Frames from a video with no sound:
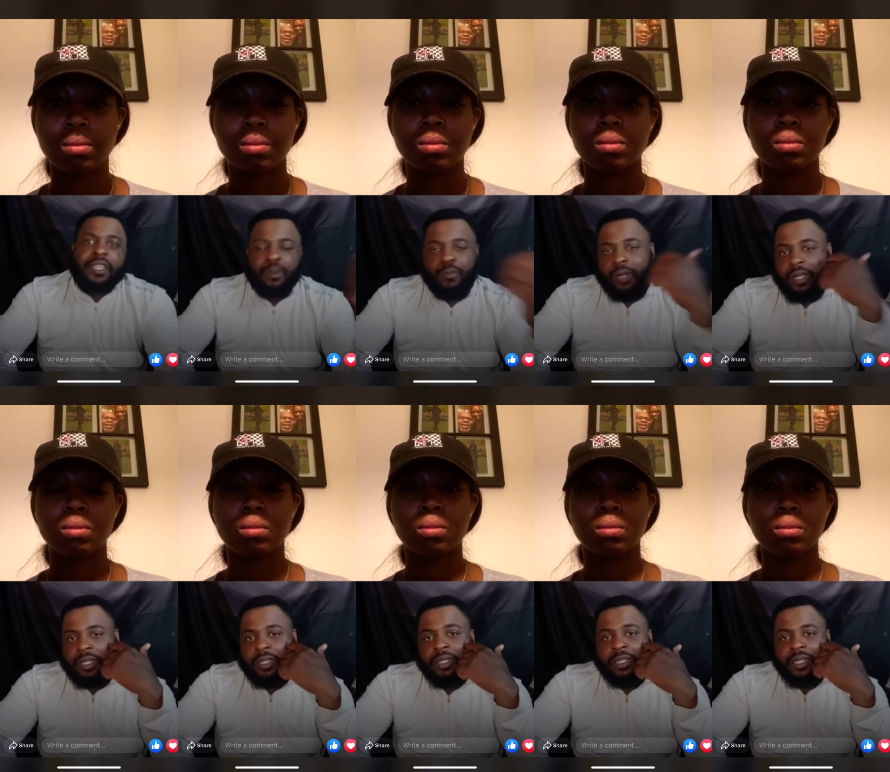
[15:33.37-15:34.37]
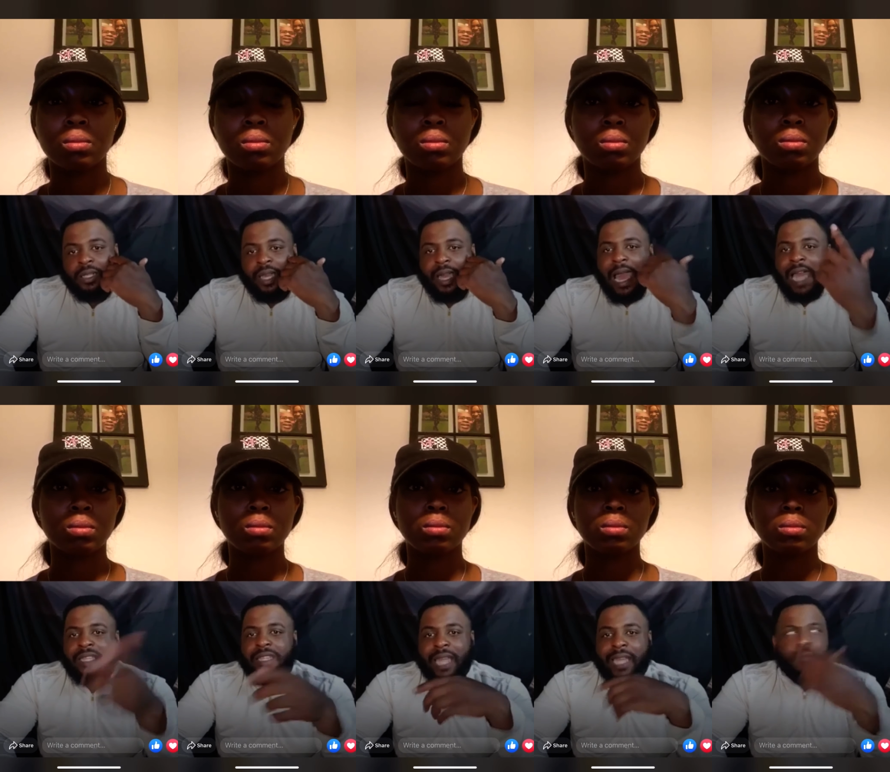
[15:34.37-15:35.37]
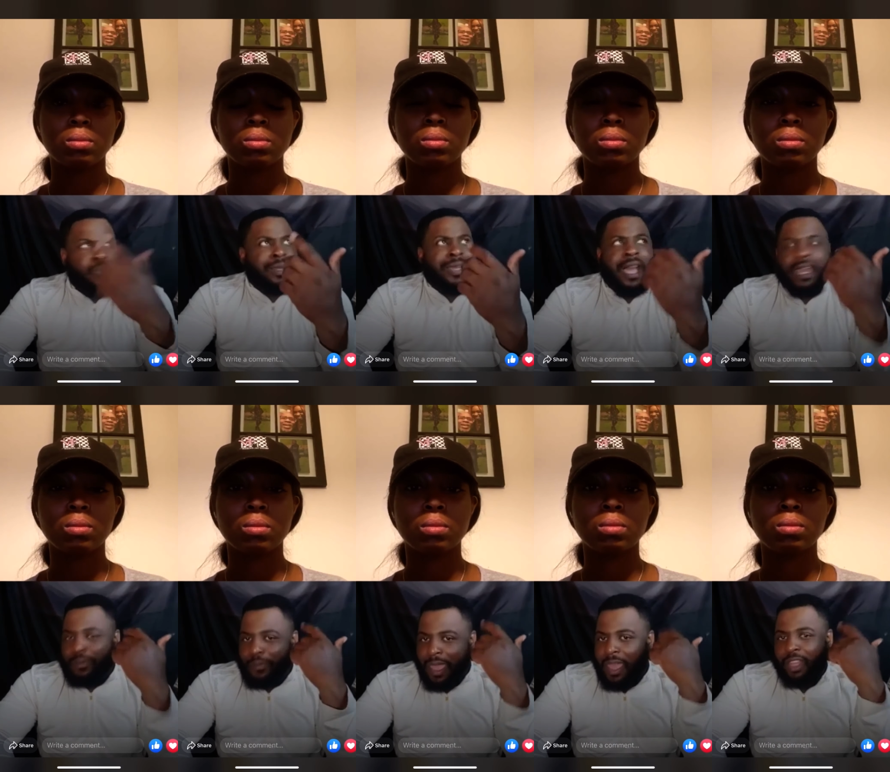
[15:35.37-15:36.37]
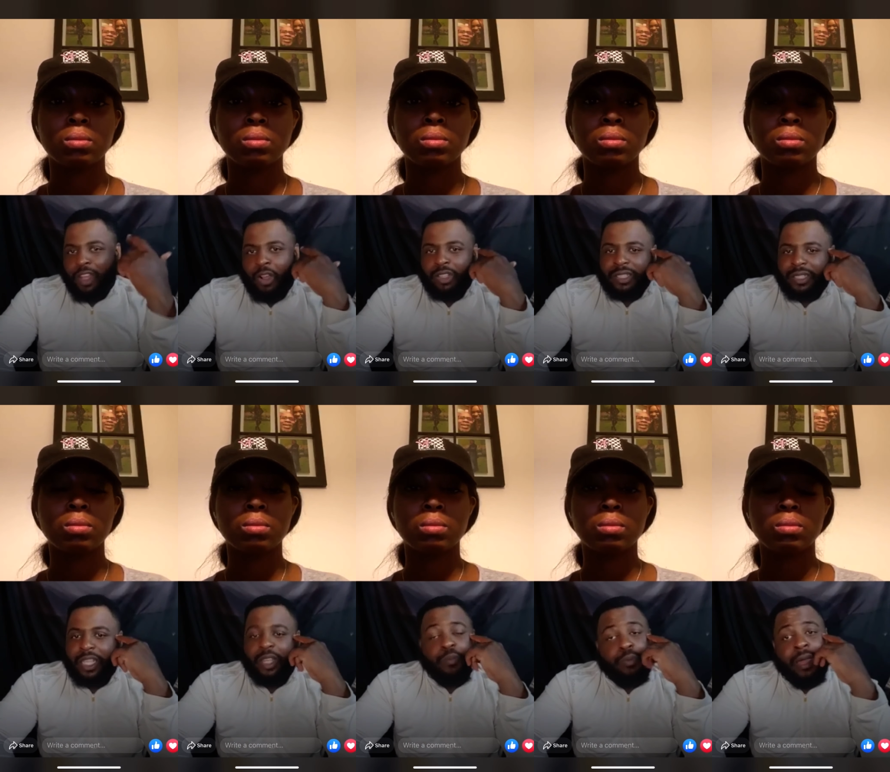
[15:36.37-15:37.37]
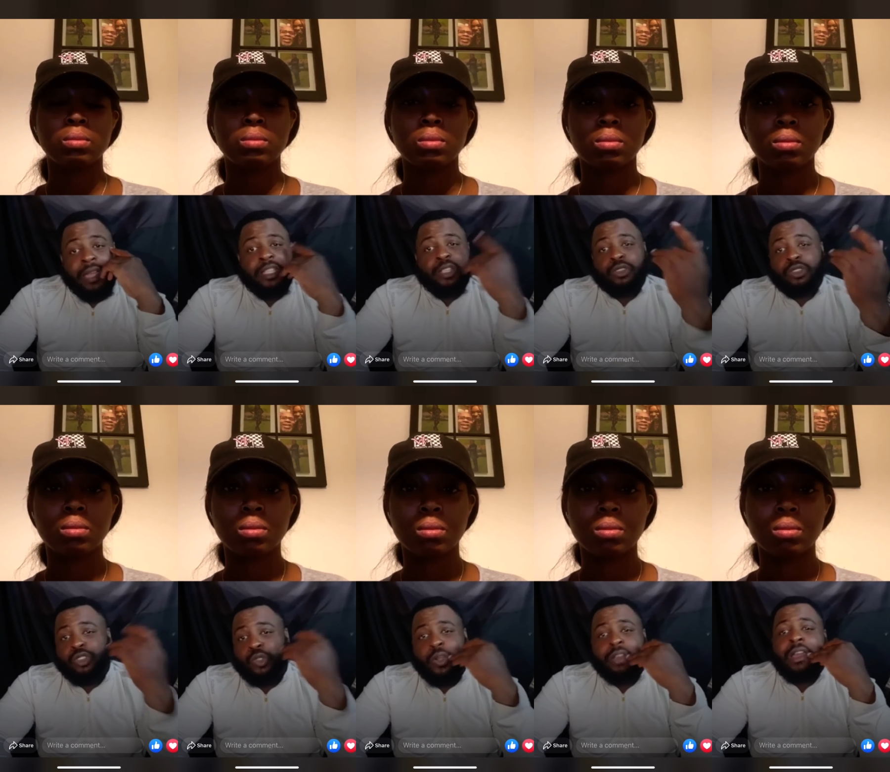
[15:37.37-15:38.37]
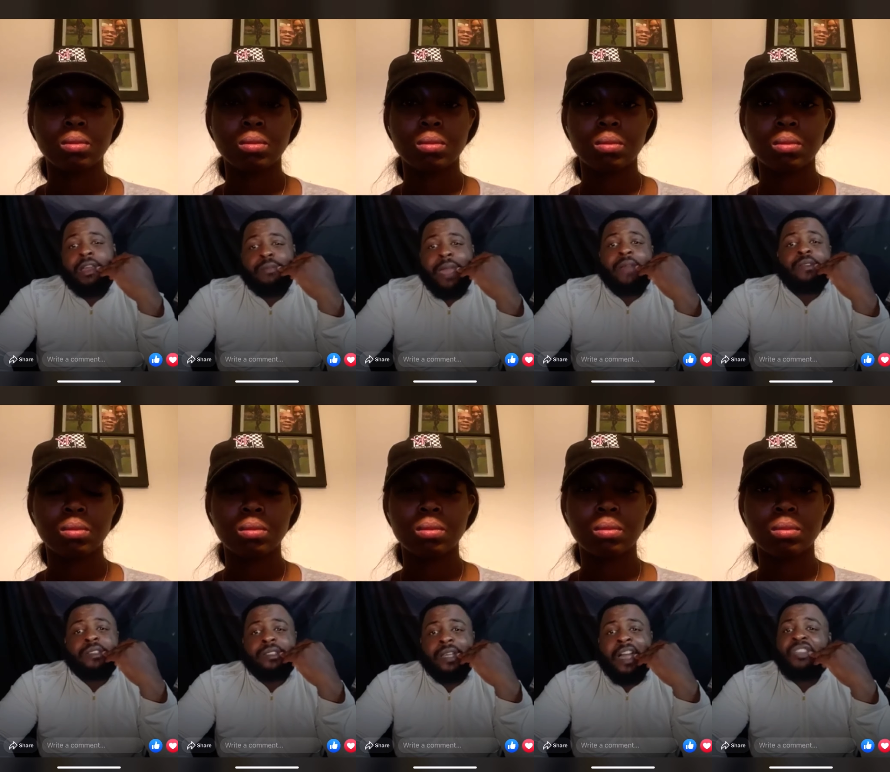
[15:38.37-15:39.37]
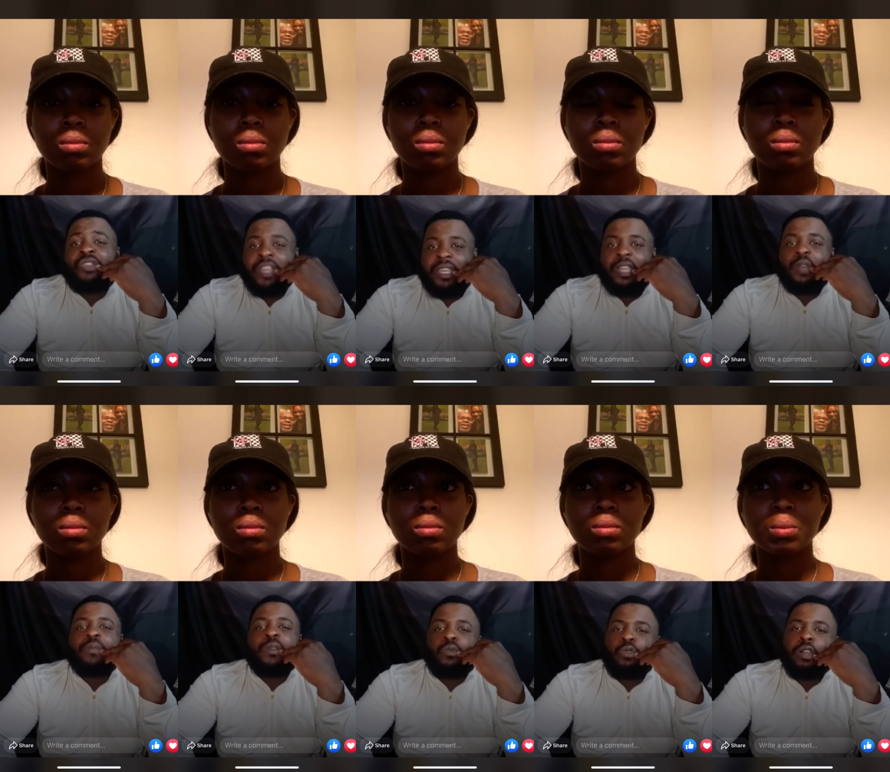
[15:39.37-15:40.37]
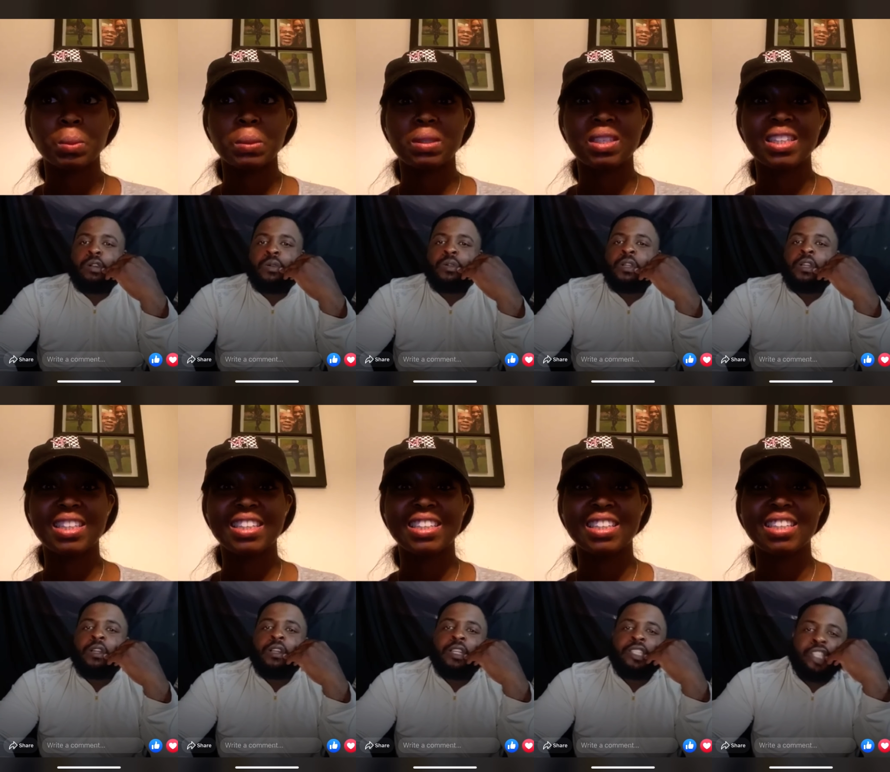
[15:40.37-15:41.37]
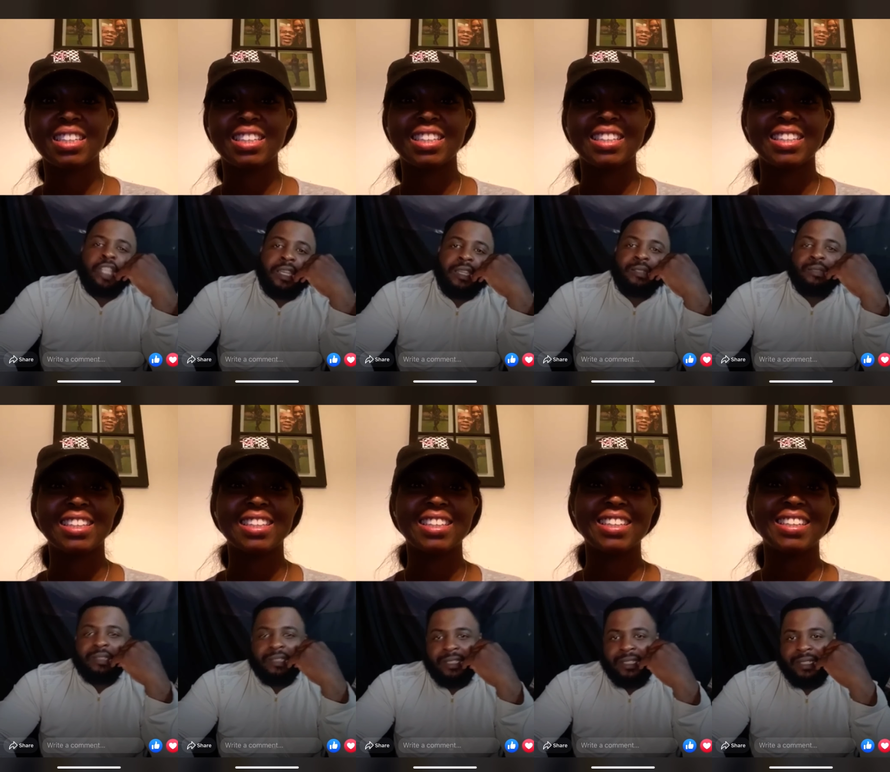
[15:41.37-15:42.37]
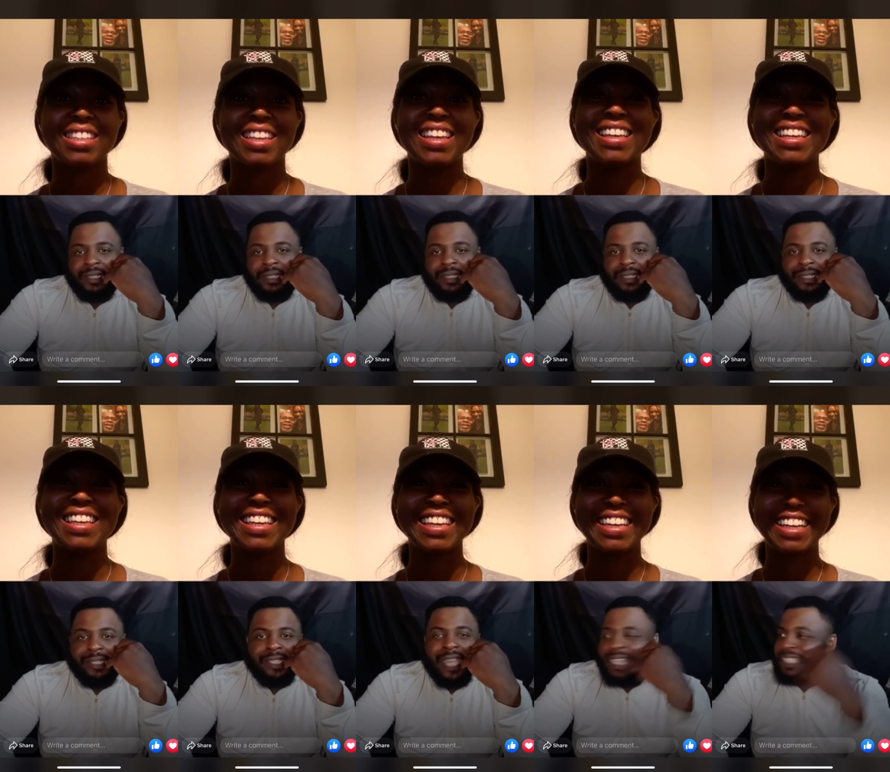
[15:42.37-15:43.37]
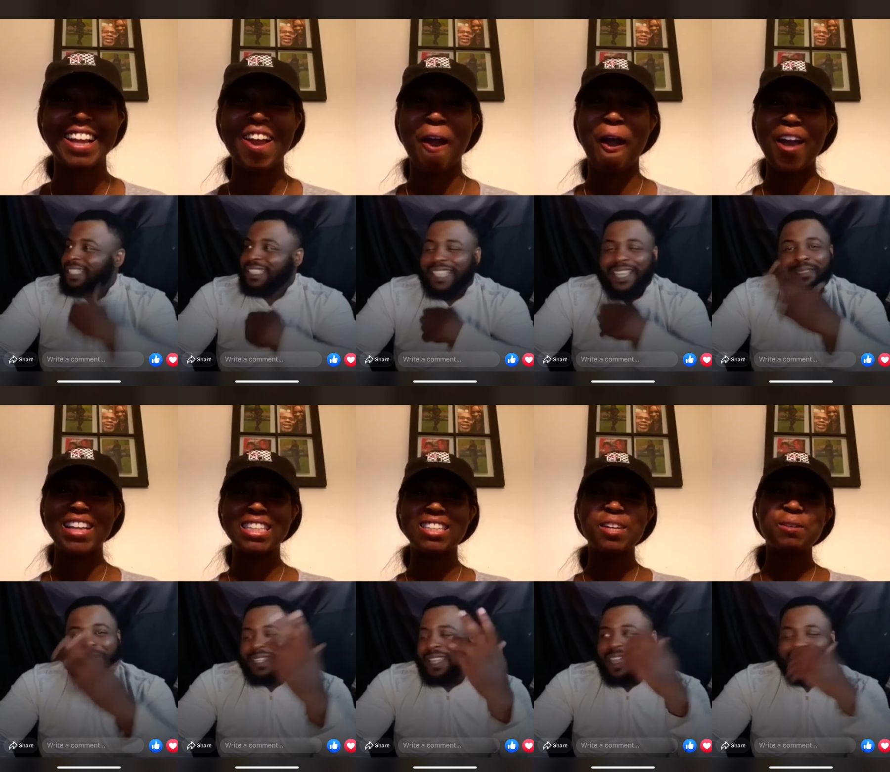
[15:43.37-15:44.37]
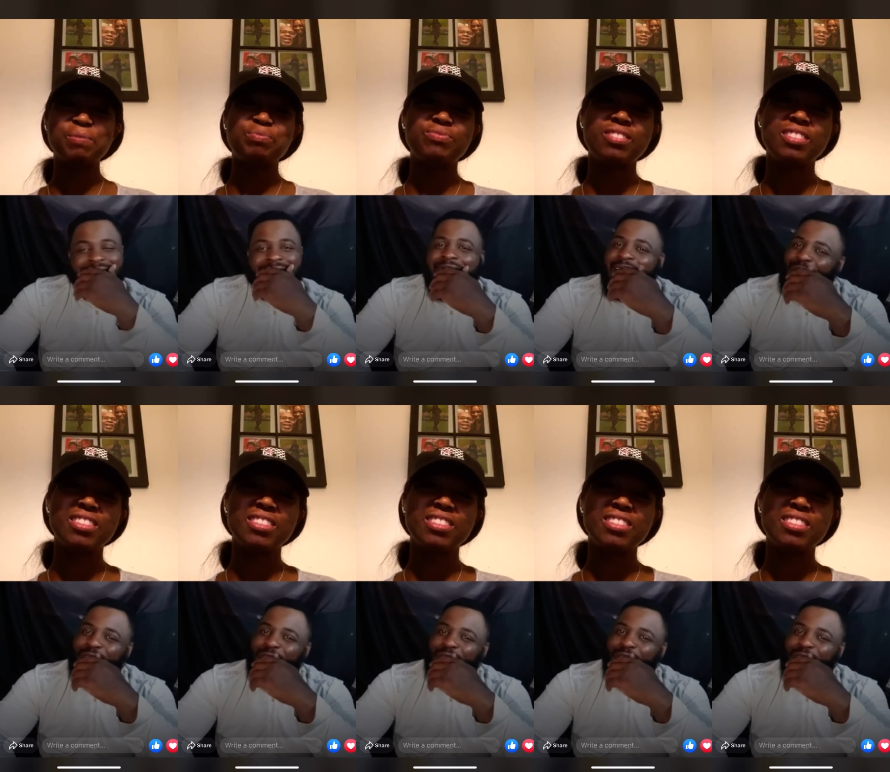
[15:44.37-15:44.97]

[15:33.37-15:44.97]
Speaker 1: yo, bruh? I like what kind of man goes and say, yo, bro, I think you should join our marriage. I think it'll be real chill. That just gives me like, nah,